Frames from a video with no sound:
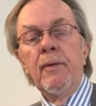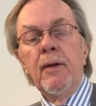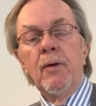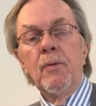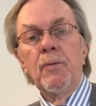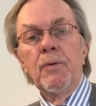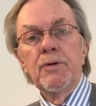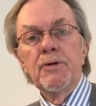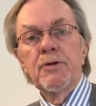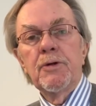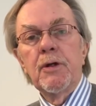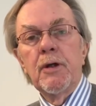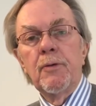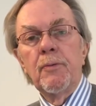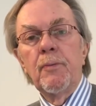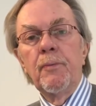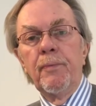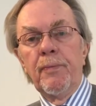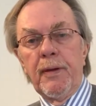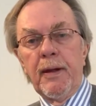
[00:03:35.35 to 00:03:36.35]
was that
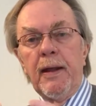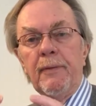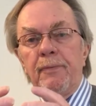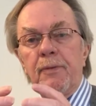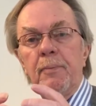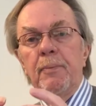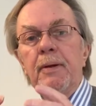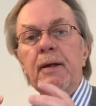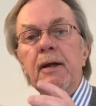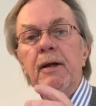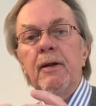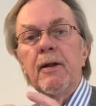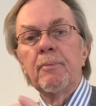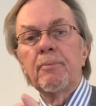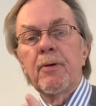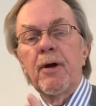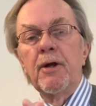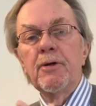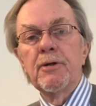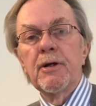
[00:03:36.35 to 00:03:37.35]
at the beginning of the
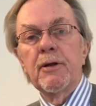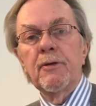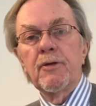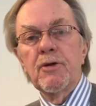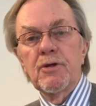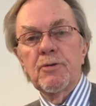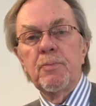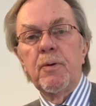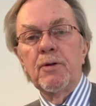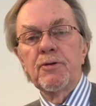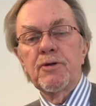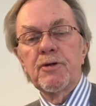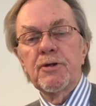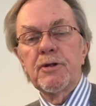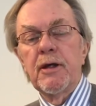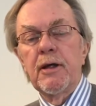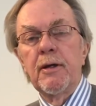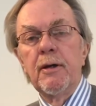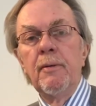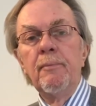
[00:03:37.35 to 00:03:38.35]
project, the sponsor
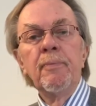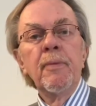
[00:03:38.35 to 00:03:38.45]
said,